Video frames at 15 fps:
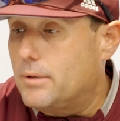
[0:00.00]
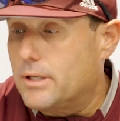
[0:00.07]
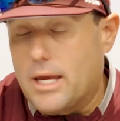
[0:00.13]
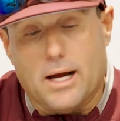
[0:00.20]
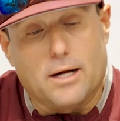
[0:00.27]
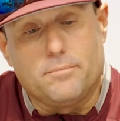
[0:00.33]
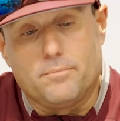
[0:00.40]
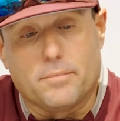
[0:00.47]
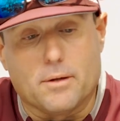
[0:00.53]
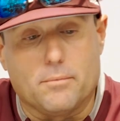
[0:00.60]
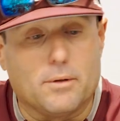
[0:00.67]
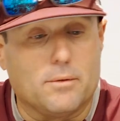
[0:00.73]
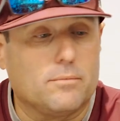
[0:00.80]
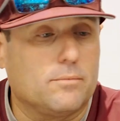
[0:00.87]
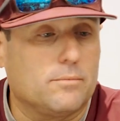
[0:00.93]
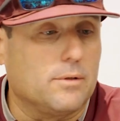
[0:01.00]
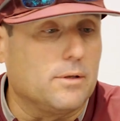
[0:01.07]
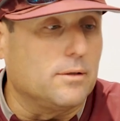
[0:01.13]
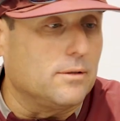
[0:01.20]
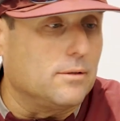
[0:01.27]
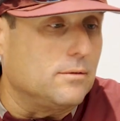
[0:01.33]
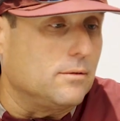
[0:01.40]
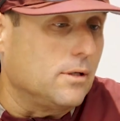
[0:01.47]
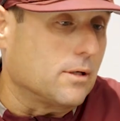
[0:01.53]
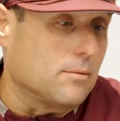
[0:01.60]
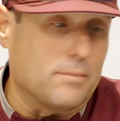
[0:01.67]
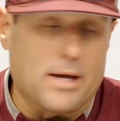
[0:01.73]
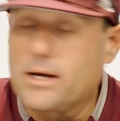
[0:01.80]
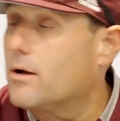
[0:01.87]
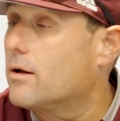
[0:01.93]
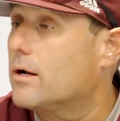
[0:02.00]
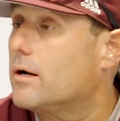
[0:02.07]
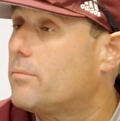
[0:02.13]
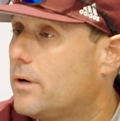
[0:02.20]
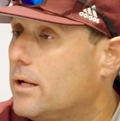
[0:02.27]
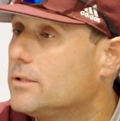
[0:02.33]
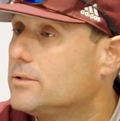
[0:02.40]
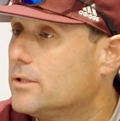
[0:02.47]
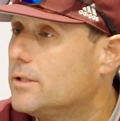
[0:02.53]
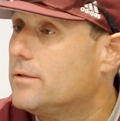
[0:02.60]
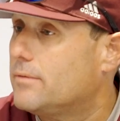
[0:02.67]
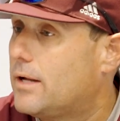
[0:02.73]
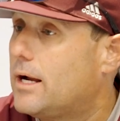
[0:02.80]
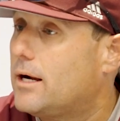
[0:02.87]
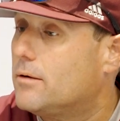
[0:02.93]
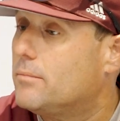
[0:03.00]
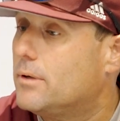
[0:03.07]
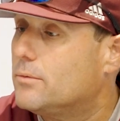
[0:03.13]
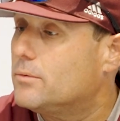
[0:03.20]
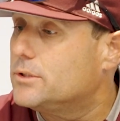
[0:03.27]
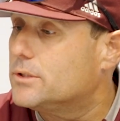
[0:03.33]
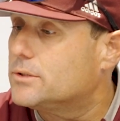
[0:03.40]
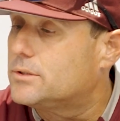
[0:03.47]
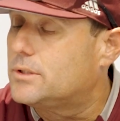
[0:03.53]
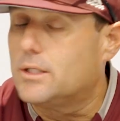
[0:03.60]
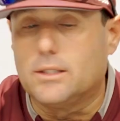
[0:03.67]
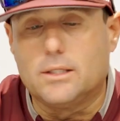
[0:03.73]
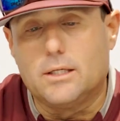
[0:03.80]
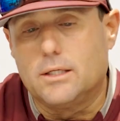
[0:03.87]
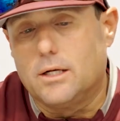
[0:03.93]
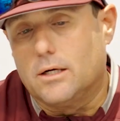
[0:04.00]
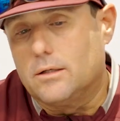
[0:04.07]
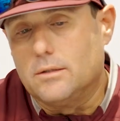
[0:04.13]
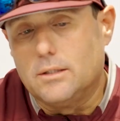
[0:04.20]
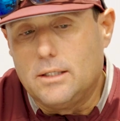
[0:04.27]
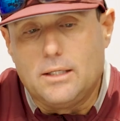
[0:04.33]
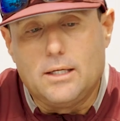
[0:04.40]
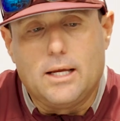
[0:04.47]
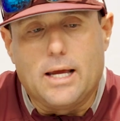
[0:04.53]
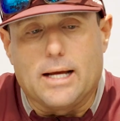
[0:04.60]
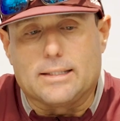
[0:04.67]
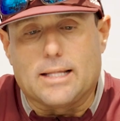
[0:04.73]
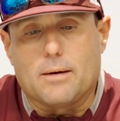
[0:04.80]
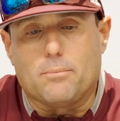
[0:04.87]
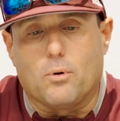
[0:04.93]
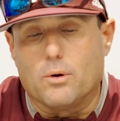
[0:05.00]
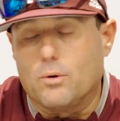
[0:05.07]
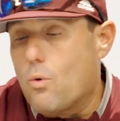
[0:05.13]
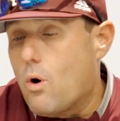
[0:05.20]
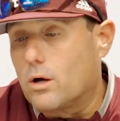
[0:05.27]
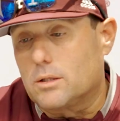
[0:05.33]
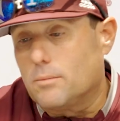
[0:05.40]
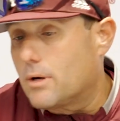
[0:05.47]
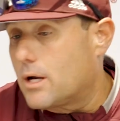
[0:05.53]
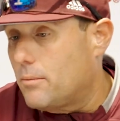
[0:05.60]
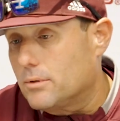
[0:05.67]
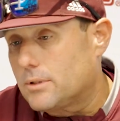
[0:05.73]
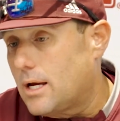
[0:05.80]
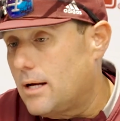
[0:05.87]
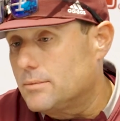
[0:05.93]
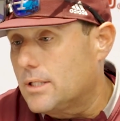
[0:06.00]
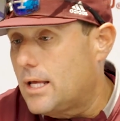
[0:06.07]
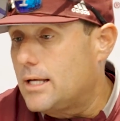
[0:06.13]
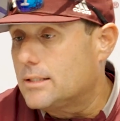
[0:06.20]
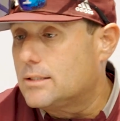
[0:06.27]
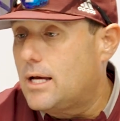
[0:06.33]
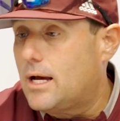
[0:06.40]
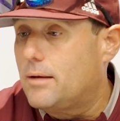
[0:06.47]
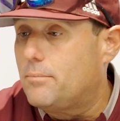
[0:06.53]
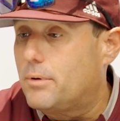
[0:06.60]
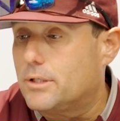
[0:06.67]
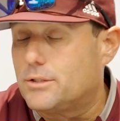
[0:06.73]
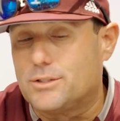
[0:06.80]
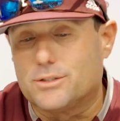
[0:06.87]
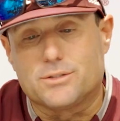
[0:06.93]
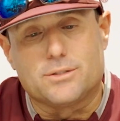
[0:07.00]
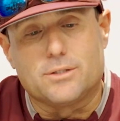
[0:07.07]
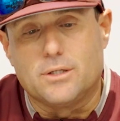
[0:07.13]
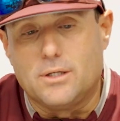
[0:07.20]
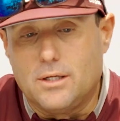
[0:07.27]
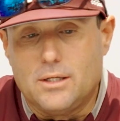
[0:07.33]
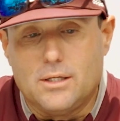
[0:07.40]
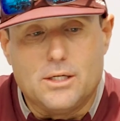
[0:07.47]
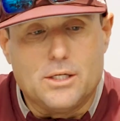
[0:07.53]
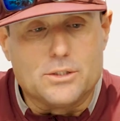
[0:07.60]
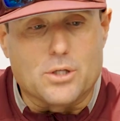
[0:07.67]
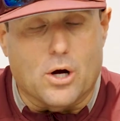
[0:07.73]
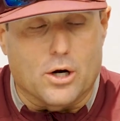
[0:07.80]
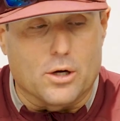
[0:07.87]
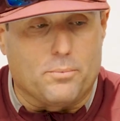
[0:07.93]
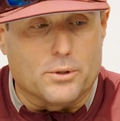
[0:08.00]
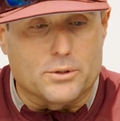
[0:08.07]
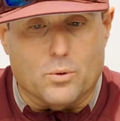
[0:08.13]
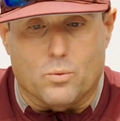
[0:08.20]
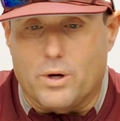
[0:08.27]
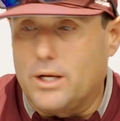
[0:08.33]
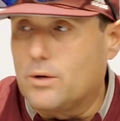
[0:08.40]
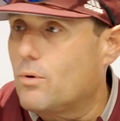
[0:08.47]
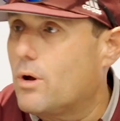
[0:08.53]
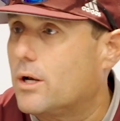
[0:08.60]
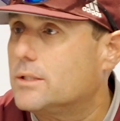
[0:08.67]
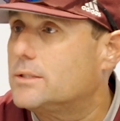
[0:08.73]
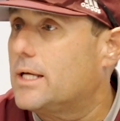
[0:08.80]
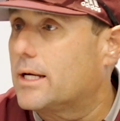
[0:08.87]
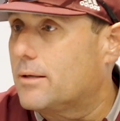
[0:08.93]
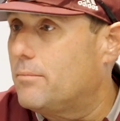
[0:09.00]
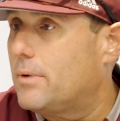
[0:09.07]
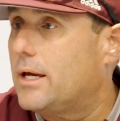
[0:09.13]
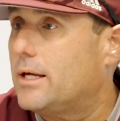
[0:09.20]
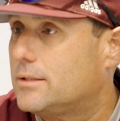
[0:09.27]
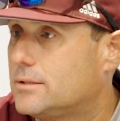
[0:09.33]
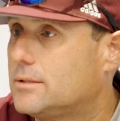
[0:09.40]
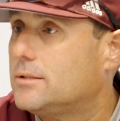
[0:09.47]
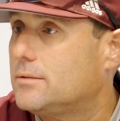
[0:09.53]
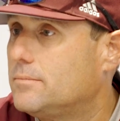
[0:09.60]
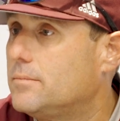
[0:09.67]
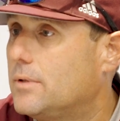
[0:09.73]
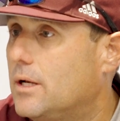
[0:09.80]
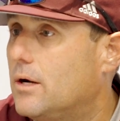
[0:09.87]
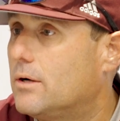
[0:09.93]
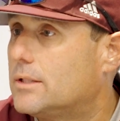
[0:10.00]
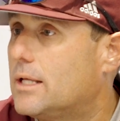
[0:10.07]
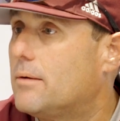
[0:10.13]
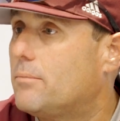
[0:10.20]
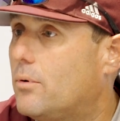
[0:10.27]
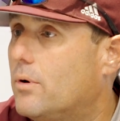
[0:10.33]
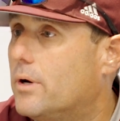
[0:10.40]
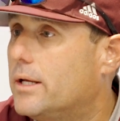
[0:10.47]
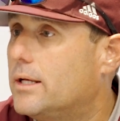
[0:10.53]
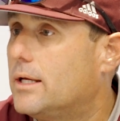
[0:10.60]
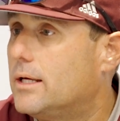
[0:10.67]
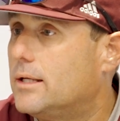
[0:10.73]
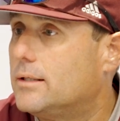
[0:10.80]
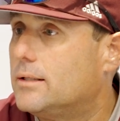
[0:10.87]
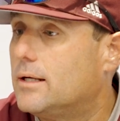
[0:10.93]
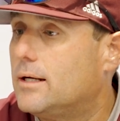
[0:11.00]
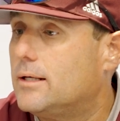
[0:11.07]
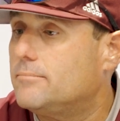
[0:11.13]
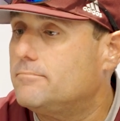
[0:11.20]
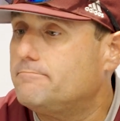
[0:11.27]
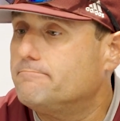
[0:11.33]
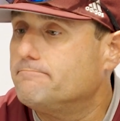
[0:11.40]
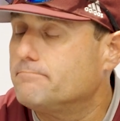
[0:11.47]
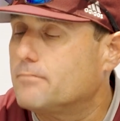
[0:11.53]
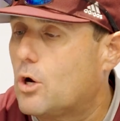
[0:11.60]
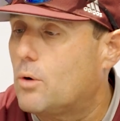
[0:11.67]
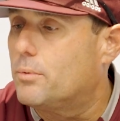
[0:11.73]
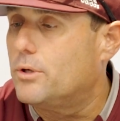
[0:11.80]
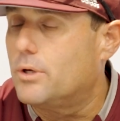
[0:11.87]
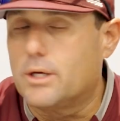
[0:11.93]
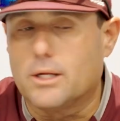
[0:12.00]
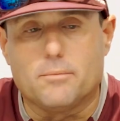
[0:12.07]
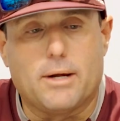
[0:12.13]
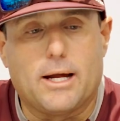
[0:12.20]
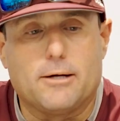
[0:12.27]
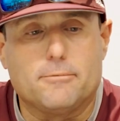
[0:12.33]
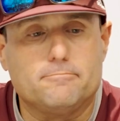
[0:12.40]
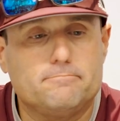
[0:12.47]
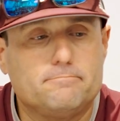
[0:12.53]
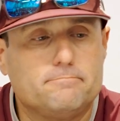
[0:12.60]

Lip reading: But yeah, I mean, looking back on it, I probably should have now, but we just didn't, you know. At that point, we walked him a couple times last night, but it's hard to put the winning run at second base, you know, at that point, and hoping you can get him out.